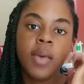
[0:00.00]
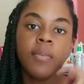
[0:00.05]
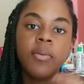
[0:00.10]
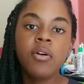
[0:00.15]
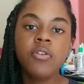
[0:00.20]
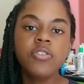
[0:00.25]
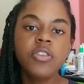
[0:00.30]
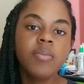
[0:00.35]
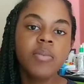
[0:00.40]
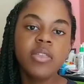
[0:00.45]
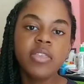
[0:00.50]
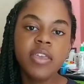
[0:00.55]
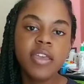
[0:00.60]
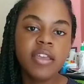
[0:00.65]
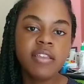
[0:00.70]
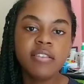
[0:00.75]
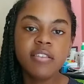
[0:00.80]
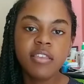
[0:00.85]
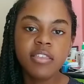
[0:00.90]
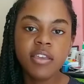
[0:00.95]
But ultimately,
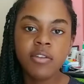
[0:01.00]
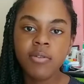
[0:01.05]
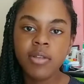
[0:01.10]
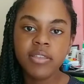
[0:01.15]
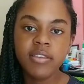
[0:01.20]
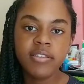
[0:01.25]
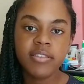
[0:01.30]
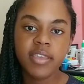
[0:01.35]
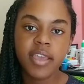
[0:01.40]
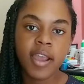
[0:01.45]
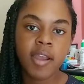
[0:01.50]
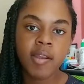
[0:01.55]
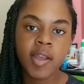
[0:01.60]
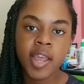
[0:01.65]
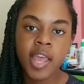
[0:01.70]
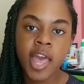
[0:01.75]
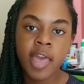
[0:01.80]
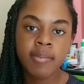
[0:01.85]
it's nothing really scary.